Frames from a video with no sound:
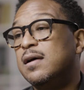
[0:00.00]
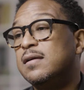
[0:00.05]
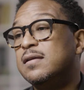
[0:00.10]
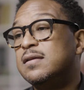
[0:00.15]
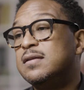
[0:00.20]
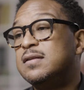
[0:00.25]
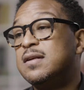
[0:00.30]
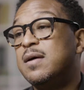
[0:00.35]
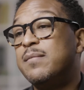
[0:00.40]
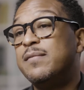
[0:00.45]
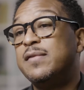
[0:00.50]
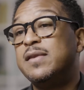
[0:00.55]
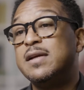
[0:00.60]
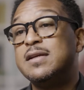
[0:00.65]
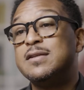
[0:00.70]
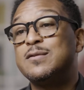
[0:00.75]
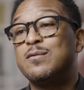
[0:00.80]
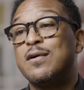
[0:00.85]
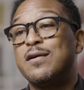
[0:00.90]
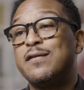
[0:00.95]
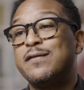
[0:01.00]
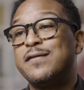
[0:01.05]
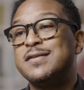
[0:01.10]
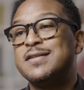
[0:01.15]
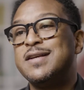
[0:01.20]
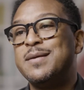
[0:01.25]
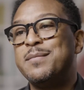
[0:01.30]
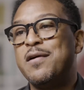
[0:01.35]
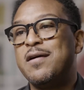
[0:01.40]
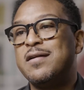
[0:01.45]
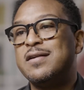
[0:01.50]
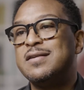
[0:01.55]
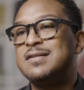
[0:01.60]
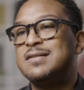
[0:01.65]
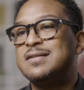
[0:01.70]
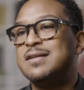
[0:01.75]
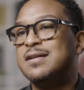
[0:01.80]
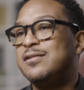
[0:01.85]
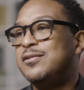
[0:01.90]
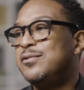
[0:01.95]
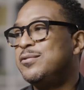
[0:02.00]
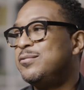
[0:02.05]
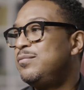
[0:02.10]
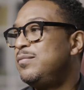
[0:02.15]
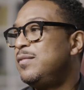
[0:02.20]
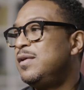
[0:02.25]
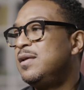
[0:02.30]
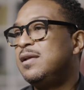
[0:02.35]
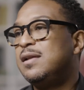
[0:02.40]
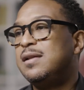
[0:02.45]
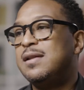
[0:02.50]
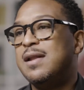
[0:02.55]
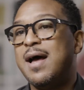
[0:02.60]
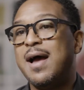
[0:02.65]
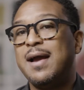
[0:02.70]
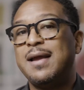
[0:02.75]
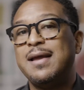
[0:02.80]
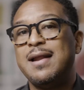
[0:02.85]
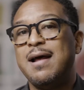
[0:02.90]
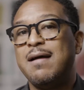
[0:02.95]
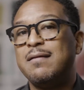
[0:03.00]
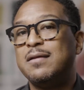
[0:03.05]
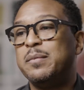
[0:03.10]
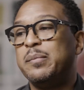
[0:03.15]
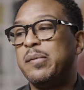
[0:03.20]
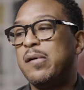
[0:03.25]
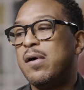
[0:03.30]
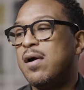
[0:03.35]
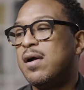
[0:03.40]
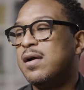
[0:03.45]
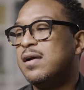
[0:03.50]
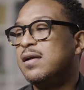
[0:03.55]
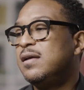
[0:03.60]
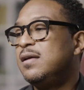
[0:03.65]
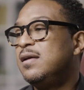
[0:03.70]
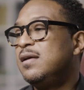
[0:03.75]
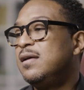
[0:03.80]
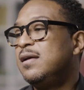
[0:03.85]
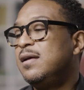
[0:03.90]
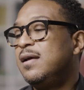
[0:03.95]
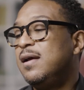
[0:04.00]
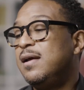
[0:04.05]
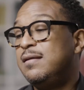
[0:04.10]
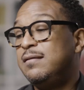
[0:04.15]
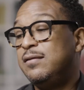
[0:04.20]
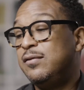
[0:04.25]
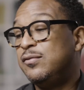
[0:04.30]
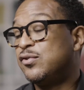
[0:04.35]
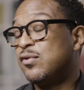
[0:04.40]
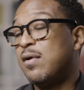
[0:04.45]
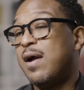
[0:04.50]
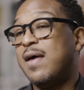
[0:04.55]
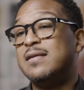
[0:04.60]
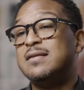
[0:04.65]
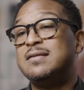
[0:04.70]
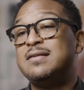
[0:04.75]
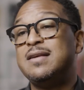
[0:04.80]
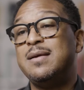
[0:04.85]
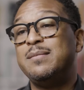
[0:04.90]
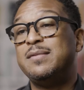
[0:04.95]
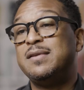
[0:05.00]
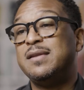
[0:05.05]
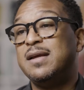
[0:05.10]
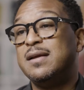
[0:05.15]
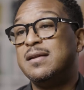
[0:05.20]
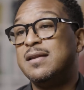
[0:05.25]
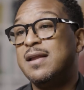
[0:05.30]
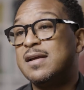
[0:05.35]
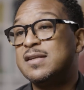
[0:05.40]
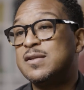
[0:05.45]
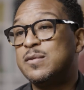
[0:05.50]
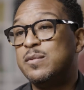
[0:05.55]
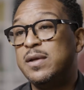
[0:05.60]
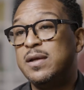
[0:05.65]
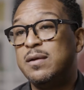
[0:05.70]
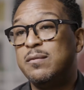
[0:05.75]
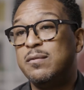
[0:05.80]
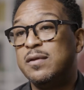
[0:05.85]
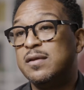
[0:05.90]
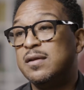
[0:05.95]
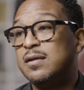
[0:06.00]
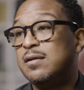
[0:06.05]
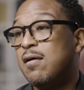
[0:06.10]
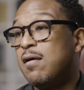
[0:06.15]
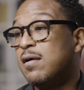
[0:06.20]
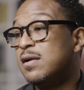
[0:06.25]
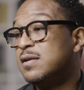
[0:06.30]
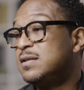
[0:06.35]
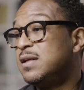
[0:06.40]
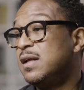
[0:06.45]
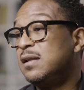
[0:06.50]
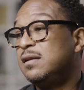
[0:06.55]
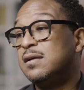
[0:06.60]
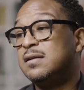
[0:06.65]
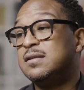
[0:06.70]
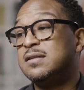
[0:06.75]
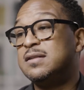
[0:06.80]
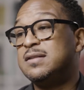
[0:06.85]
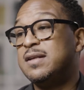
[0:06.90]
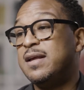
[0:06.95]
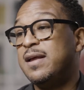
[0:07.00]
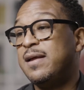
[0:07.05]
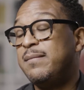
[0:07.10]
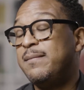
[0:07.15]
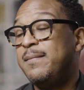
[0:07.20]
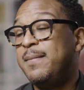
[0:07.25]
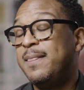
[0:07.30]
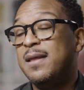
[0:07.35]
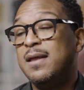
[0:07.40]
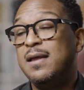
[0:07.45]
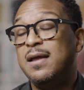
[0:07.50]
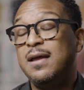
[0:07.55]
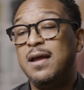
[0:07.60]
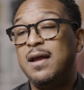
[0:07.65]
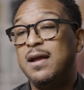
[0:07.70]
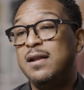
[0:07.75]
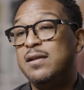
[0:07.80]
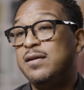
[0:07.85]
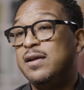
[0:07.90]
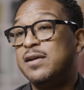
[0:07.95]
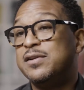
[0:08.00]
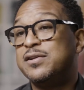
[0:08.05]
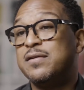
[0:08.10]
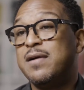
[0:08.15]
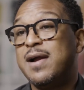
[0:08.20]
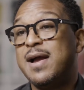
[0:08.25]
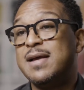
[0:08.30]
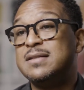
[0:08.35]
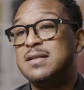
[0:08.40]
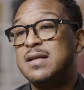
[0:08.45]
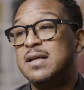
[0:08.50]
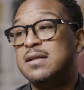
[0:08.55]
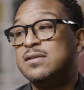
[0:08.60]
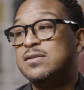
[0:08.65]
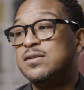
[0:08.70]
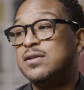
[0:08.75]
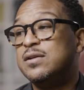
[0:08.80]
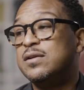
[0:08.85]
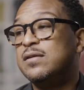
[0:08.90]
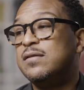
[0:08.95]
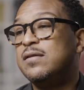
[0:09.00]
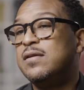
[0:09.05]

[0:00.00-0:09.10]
Some things work for some artists and you knock it out the park, and you try the same thing next week with an artist that looks the same and you get your ass handed to you.